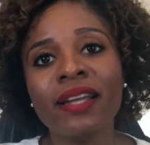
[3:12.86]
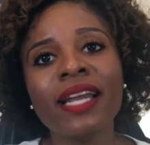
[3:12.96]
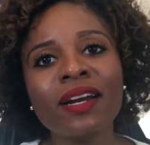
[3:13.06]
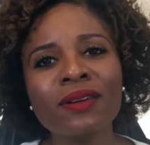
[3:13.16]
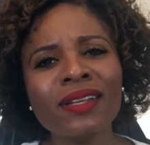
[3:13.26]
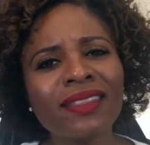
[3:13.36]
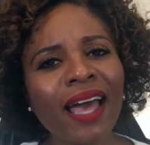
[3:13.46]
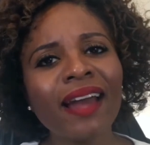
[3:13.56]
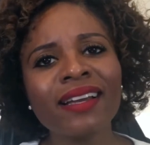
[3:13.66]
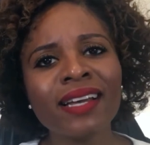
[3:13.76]
Not only
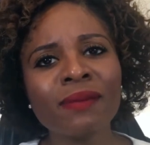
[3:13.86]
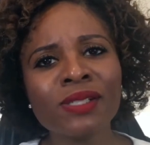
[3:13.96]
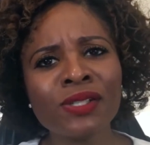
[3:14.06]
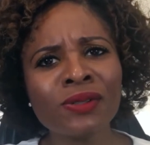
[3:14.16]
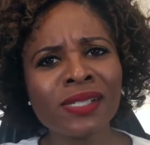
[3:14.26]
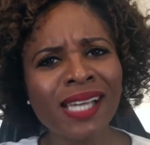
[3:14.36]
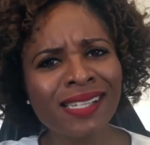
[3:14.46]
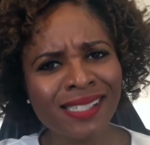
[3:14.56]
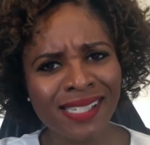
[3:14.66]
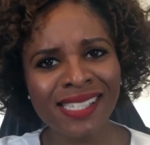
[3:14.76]
that, he comes to us
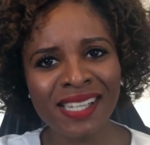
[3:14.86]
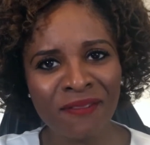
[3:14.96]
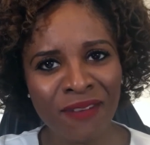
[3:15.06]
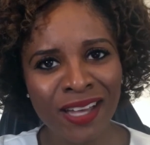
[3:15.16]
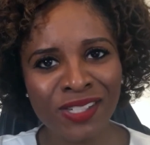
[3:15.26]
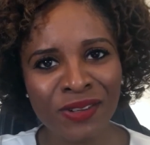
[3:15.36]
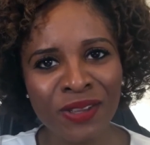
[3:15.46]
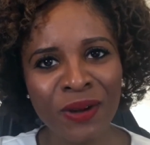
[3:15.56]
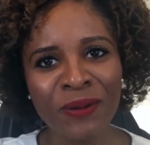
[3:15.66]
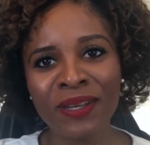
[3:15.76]
as a seasoned investor
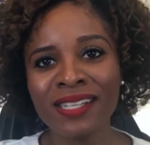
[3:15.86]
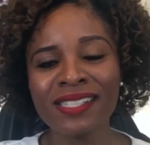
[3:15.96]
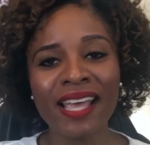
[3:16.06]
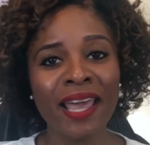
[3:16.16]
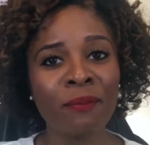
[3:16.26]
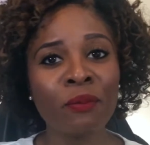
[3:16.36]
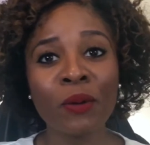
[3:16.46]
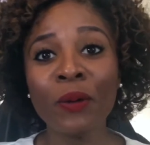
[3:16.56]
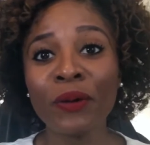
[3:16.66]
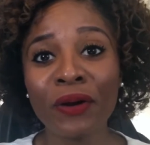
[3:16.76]
though. He's a
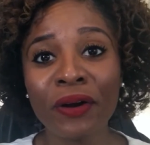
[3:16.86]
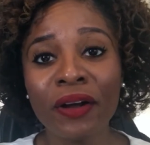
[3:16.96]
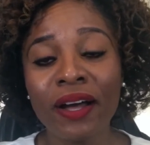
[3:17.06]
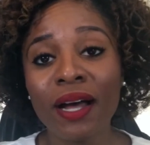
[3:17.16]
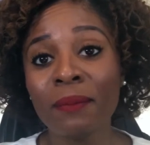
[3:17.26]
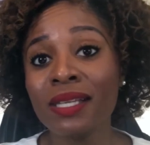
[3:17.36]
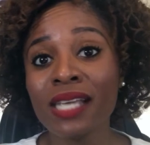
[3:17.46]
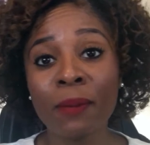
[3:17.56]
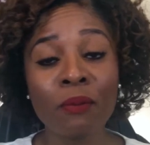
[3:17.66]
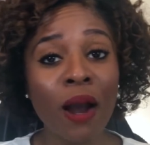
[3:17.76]
broker. He's
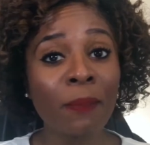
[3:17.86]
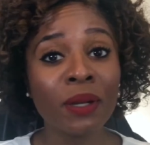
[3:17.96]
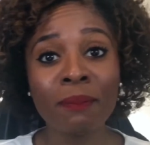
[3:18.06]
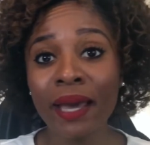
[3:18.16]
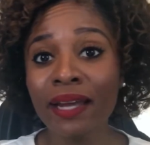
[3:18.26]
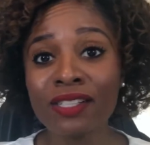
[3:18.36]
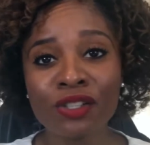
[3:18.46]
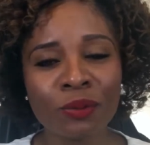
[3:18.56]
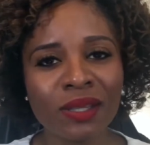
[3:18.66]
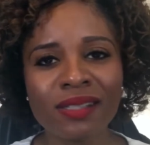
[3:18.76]
a property
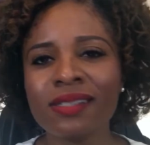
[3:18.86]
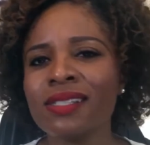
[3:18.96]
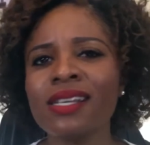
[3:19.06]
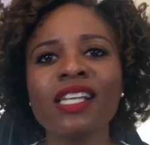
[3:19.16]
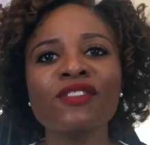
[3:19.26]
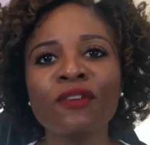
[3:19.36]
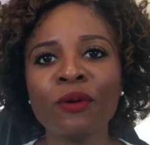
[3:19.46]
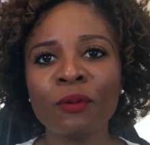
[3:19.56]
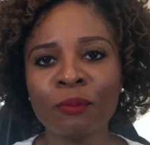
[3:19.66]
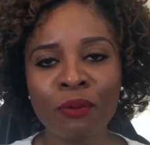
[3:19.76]
manager with a
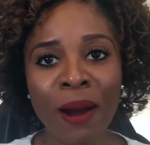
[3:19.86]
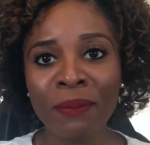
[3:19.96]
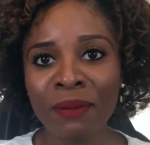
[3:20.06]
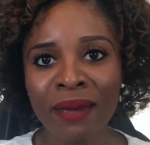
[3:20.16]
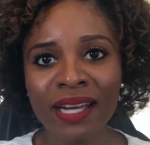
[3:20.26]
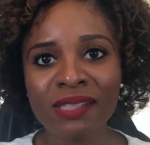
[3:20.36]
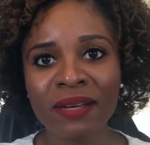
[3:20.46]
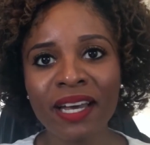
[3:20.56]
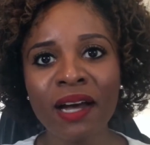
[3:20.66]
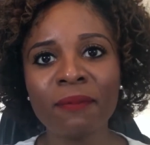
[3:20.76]
successful property
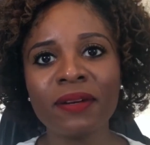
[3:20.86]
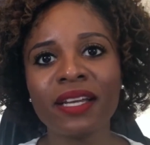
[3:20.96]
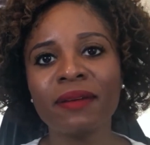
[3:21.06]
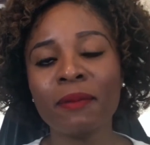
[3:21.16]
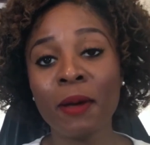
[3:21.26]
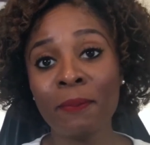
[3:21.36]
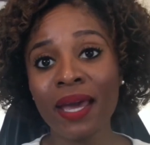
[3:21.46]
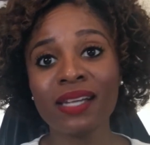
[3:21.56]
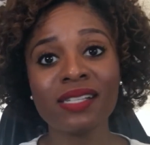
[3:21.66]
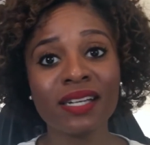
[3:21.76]
management company,
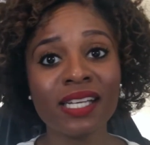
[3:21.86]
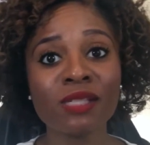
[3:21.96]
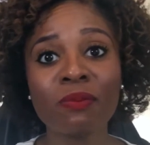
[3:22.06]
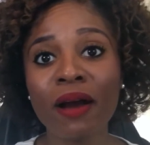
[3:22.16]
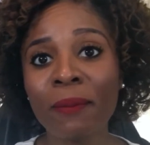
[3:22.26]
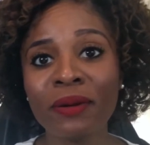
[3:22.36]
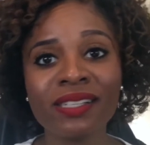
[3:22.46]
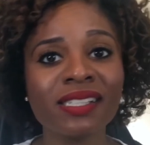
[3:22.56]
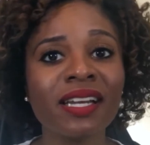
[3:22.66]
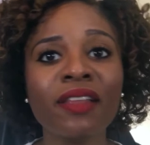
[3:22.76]
managing his
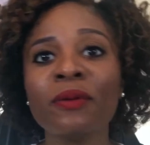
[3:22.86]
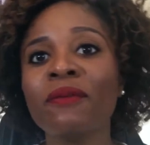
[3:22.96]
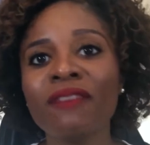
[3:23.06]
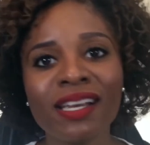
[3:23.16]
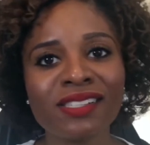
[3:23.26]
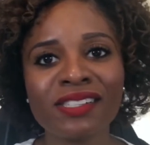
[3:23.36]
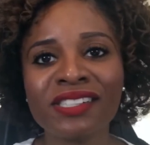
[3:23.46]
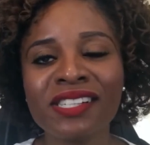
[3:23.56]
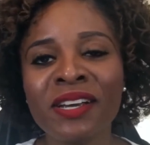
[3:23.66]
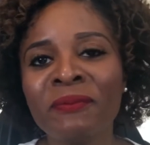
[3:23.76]
properties and other
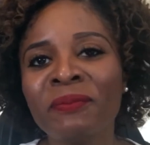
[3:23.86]
investors.